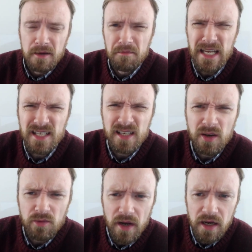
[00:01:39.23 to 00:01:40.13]

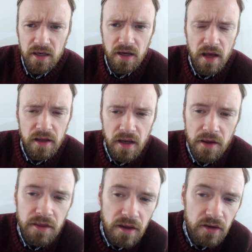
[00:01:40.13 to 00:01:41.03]
Basic writing,
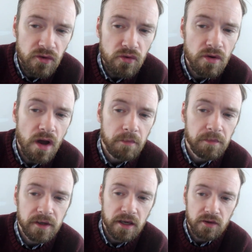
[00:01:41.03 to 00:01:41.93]
nothing too
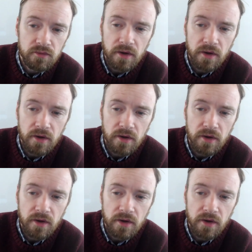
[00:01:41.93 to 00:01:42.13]
complicated,